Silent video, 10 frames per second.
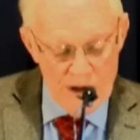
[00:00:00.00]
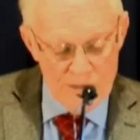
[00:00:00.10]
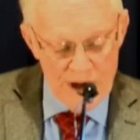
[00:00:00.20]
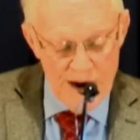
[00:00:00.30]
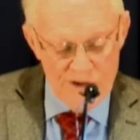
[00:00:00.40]

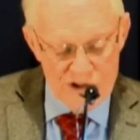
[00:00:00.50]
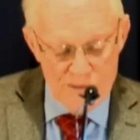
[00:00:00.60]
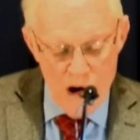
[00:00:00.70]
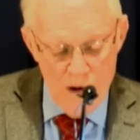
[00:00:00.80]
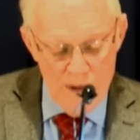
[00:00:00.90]
But every
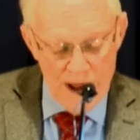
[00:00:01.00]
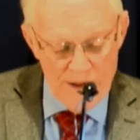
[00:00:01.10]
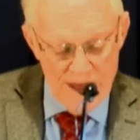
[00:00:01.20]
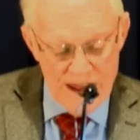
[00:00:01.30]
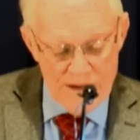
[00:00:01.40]
small matter
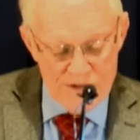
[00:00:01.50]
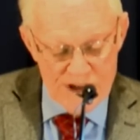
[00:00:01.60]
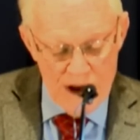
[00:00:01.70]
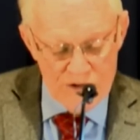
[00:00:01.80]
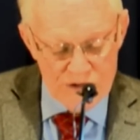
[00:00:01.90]
they
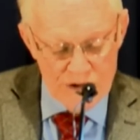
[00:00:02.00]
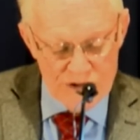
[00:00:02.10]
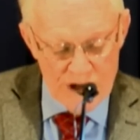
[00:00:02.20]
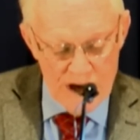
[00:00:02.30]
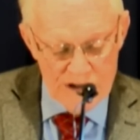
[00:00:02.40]
themselves shall
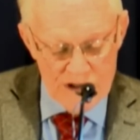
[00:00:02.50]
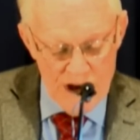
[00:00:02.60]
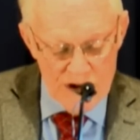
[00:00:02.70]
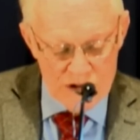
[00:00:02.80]
judge,